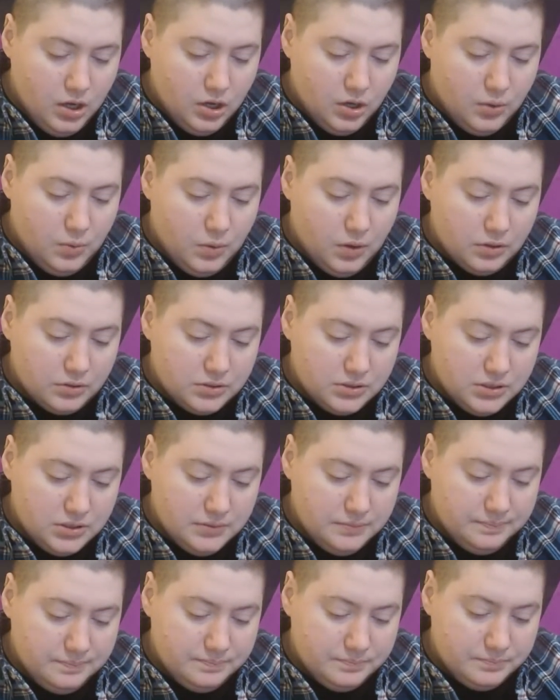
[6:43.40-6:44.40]
Quote,
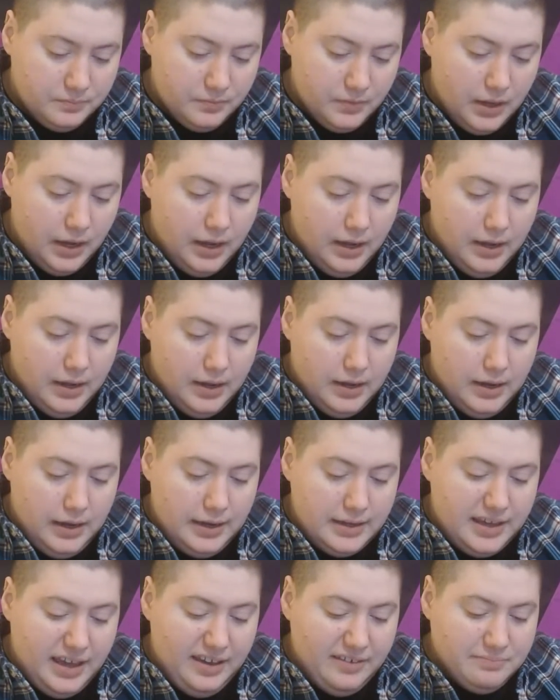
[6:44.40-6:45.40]
I
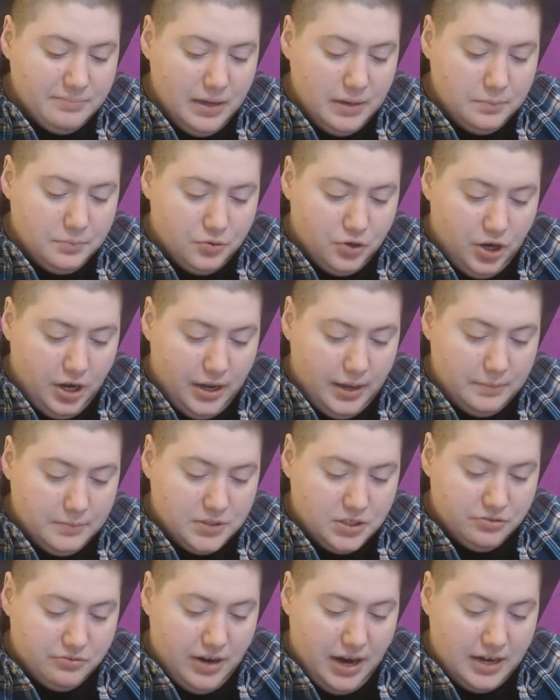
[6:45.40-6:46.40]
gave my prime
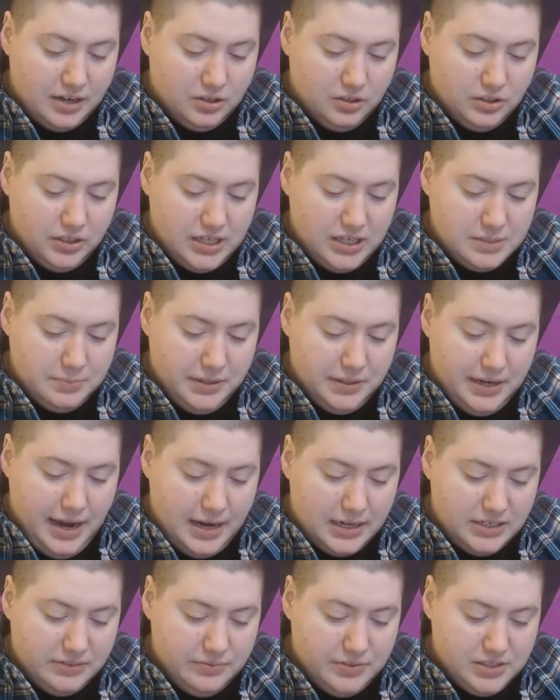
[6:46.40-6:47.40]
to radical lesbian
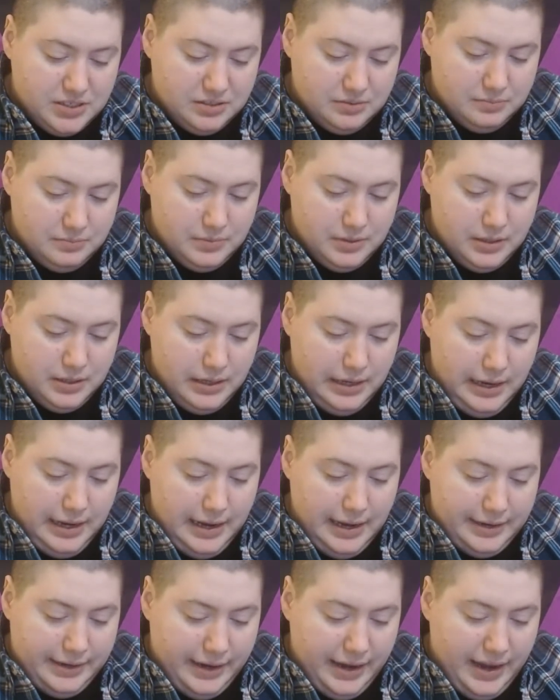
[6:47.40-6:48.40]
activism,
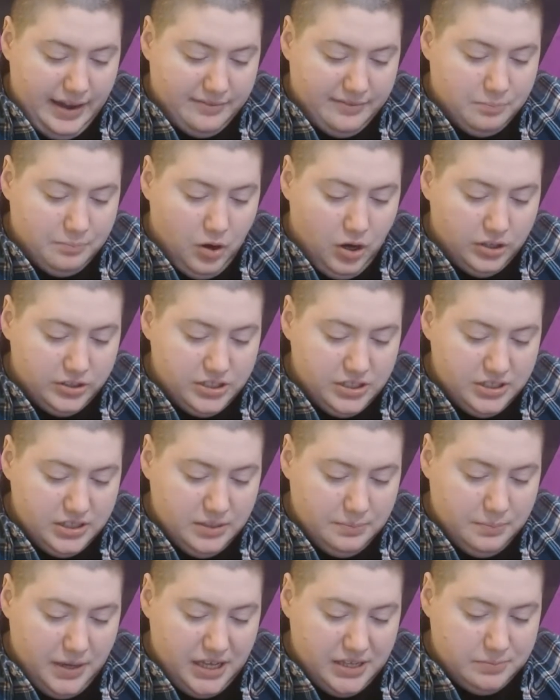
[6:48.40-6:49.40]
and I have boxes in
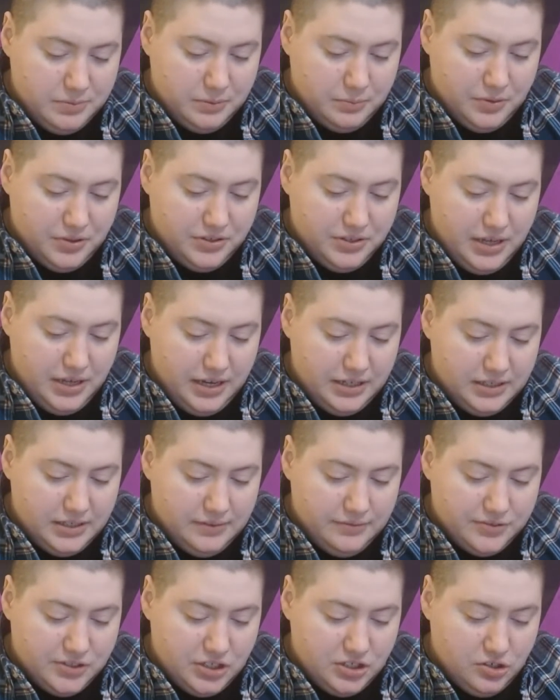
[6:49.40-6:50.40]
the basement with
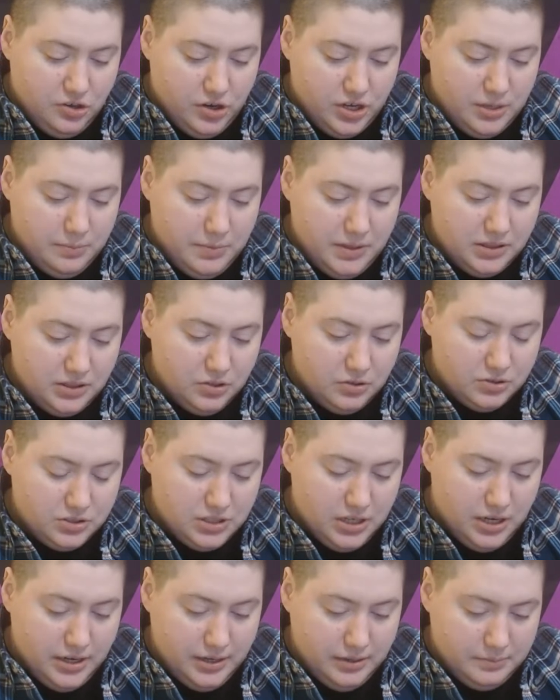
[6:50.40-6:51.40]
negatives that document those
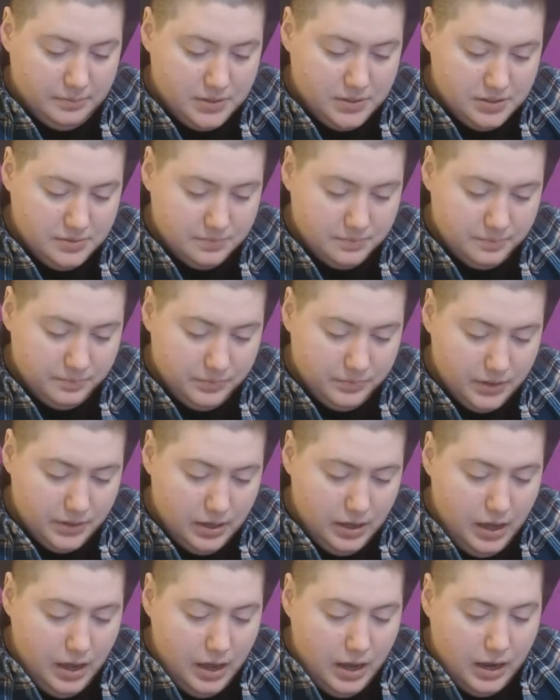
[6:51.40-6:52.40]
times.
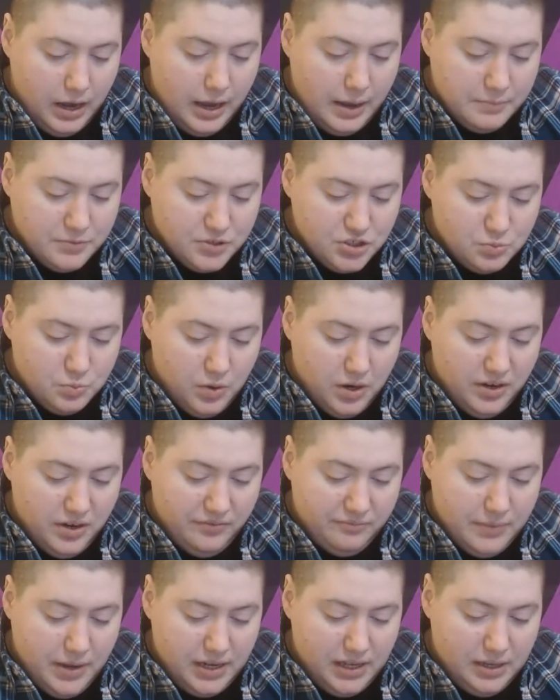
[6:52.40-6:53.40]
I am just one of
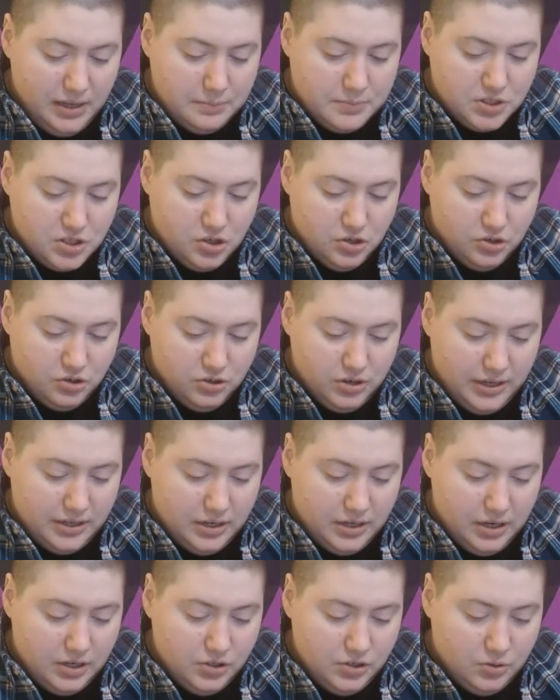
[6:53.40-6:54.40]
many obscure and
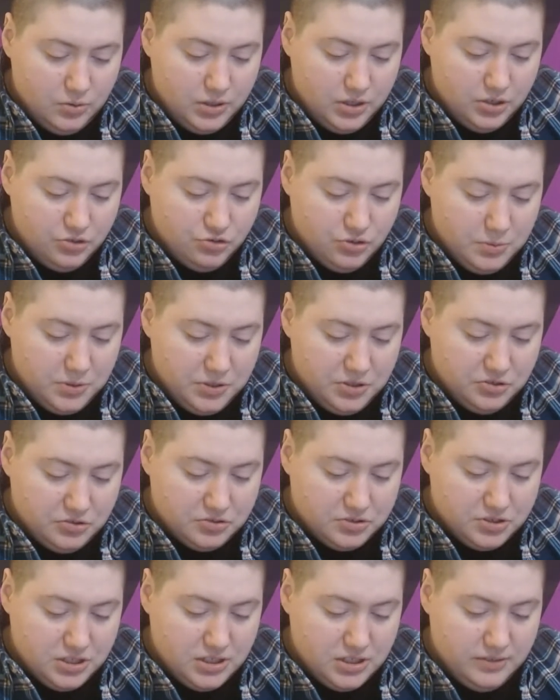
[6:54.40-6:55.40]
unknown contributors
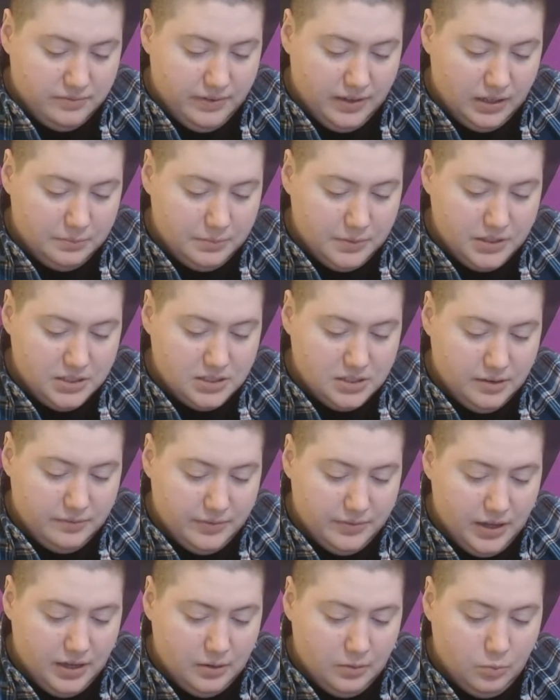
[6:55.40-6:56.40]
to the development of
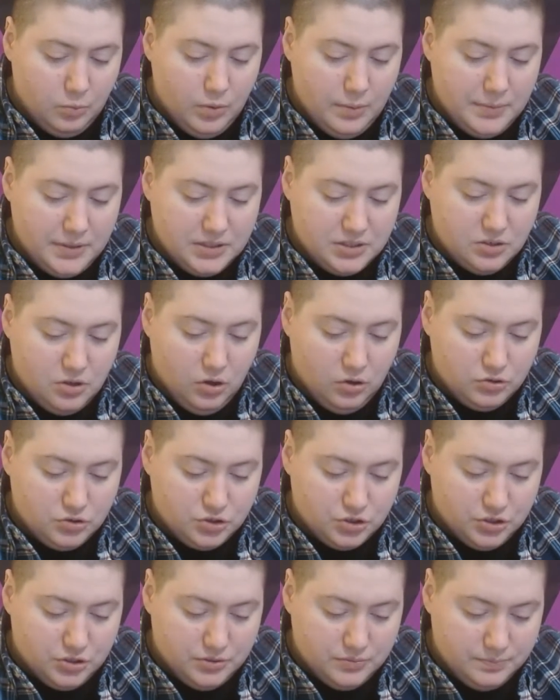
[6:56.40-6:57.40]
a women's
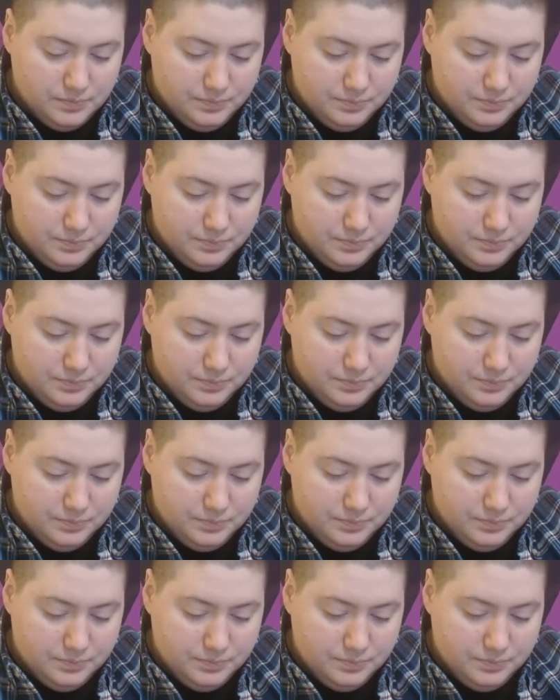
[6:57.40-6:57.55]
culture